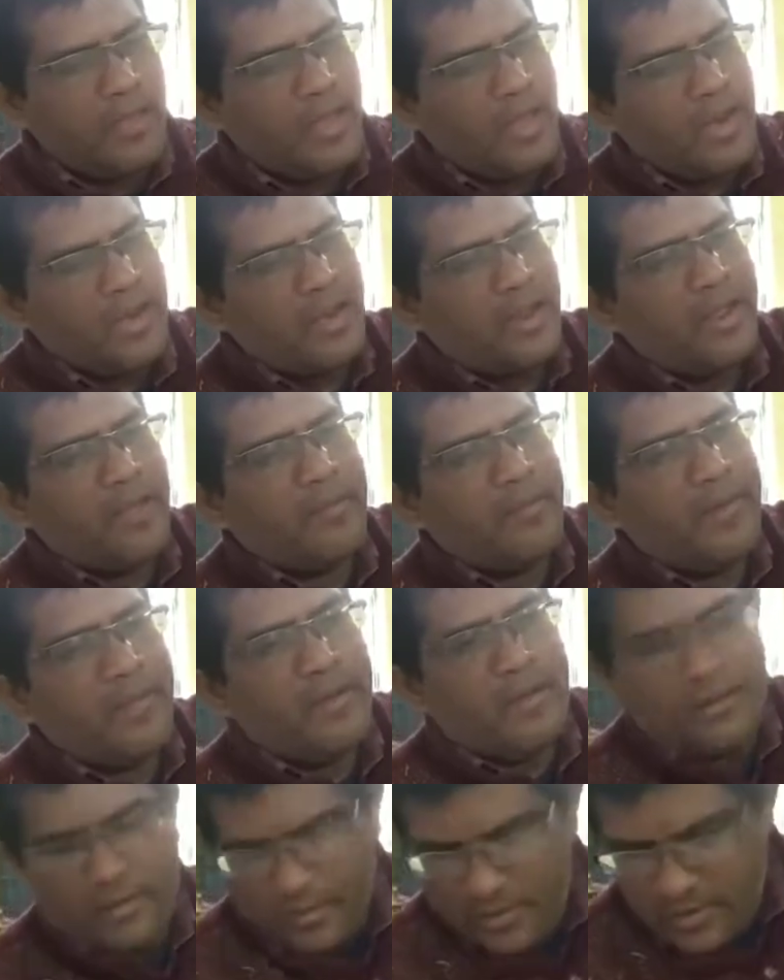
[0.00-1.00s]
N
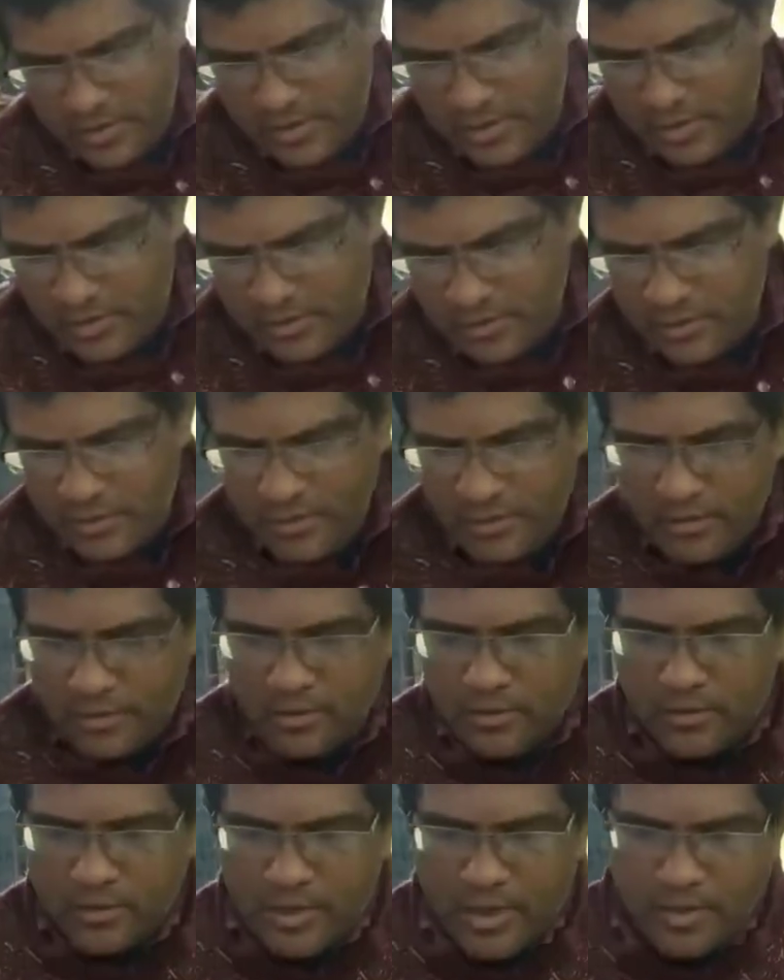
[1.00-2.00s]
ml is,
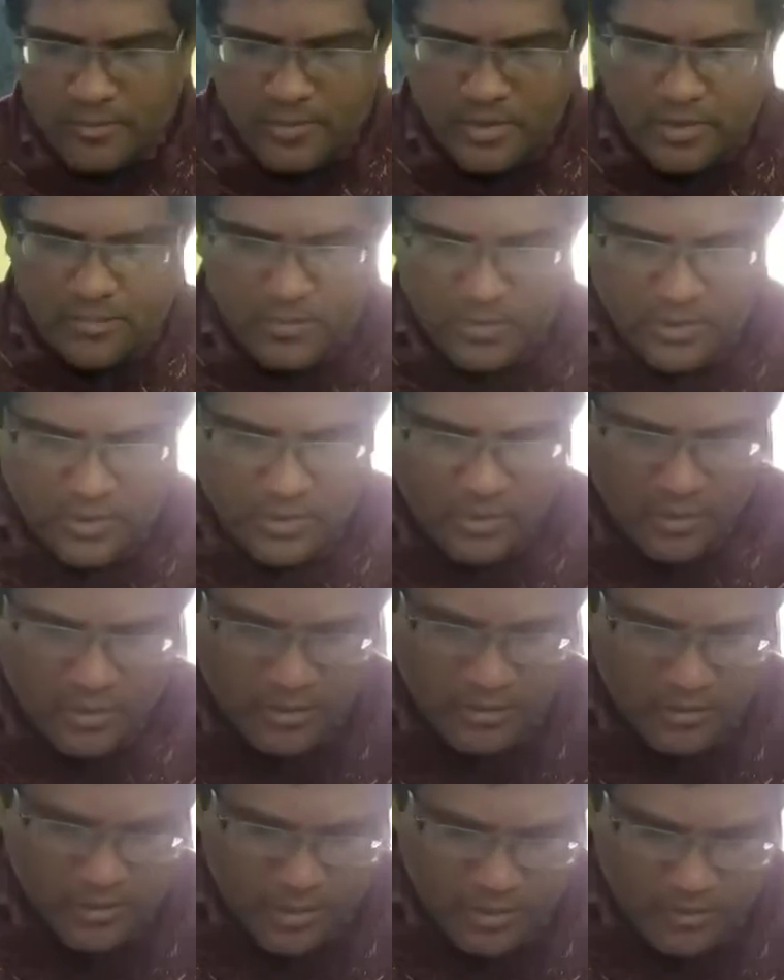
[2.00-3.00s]
I am keeping in
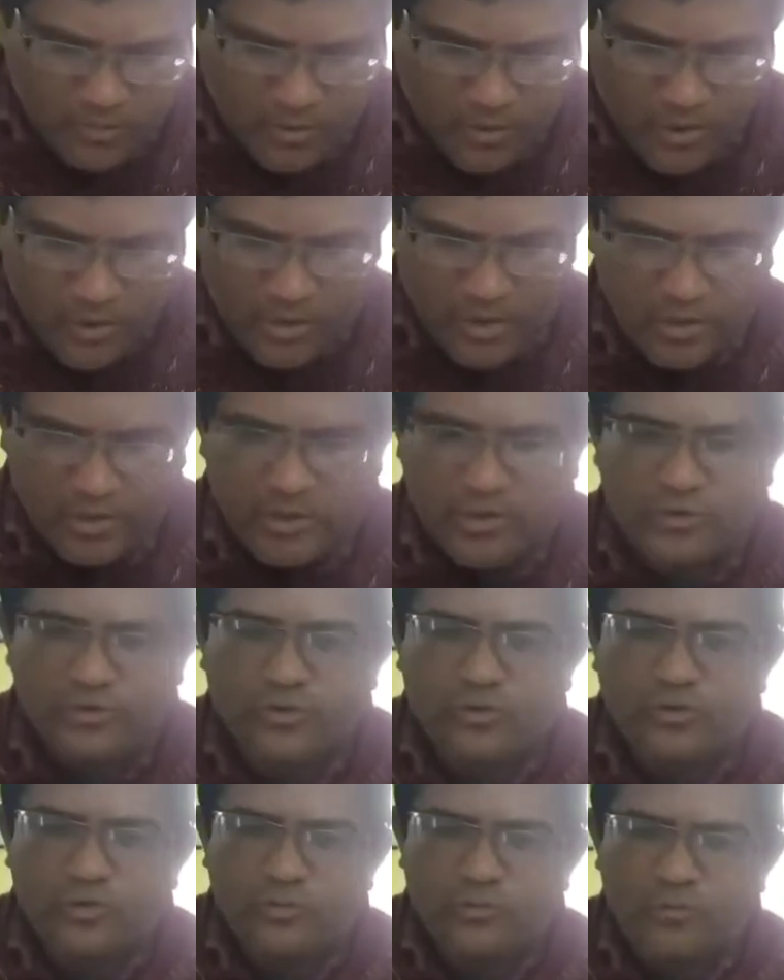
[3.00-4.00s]
this boiling
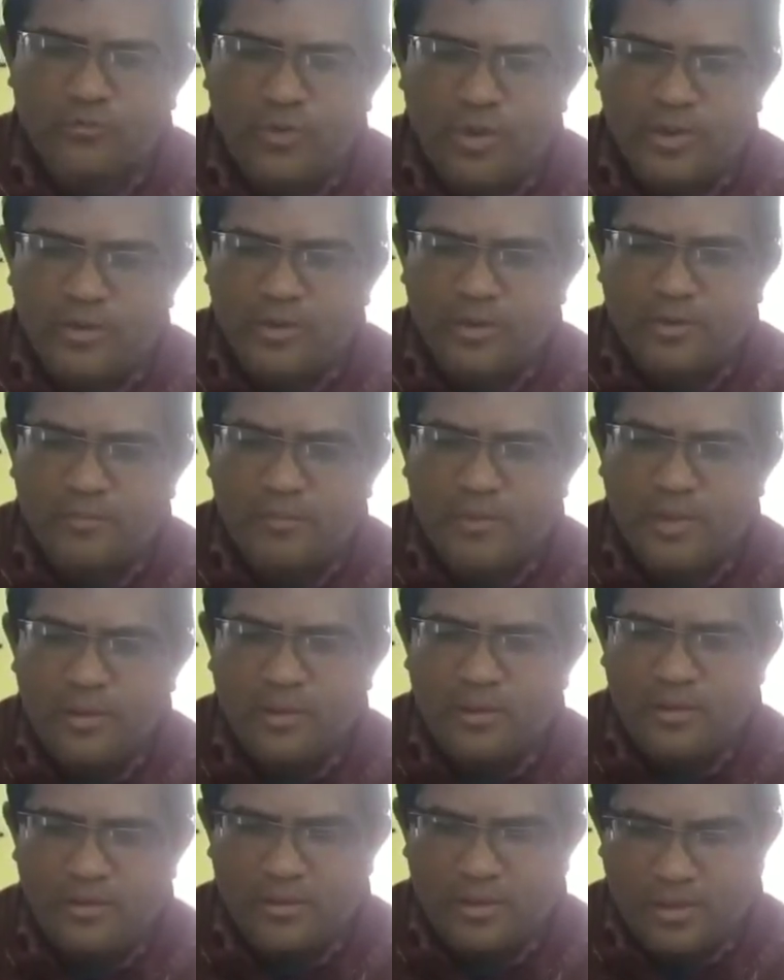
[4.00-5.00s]
test tube, 1
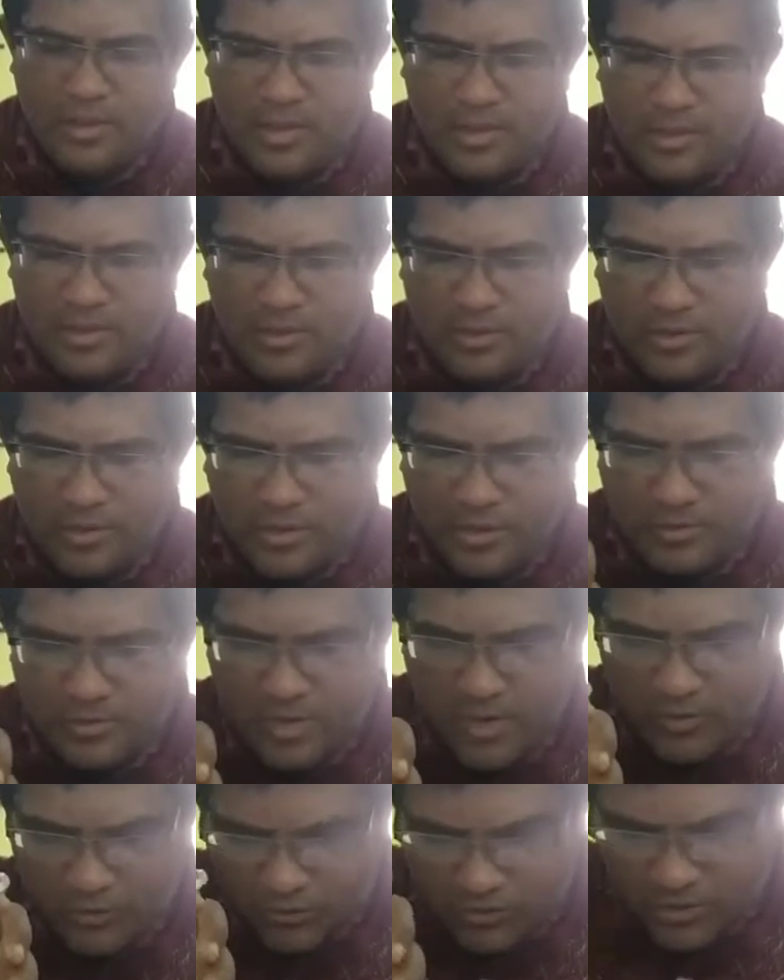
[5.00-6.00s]
ml NaCl
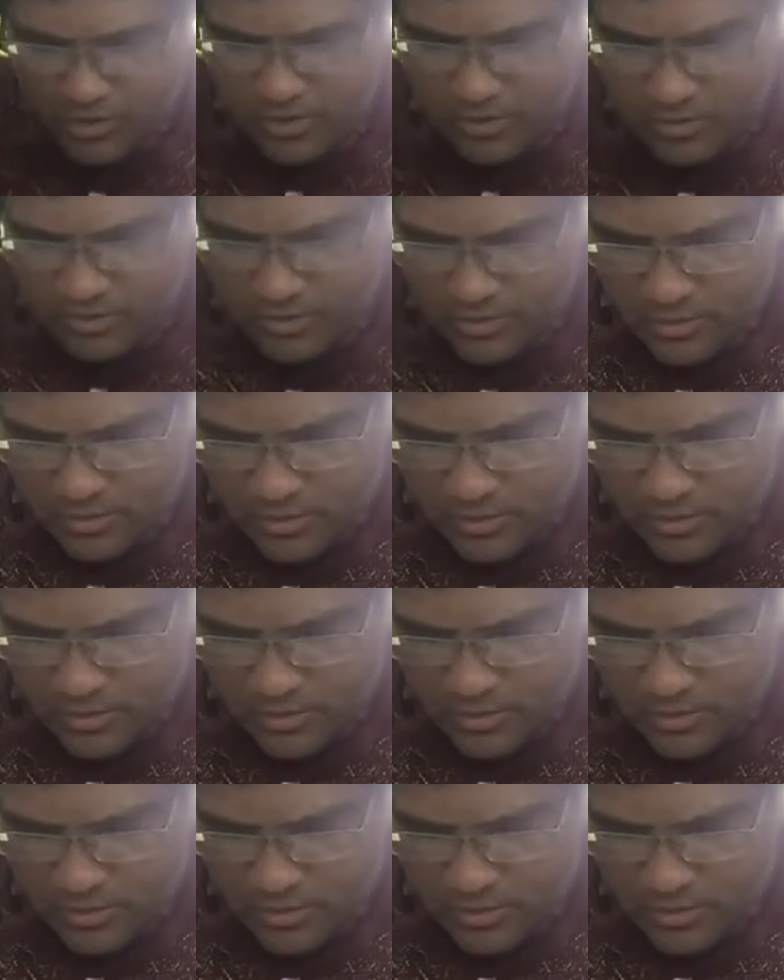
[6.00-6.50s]
solution.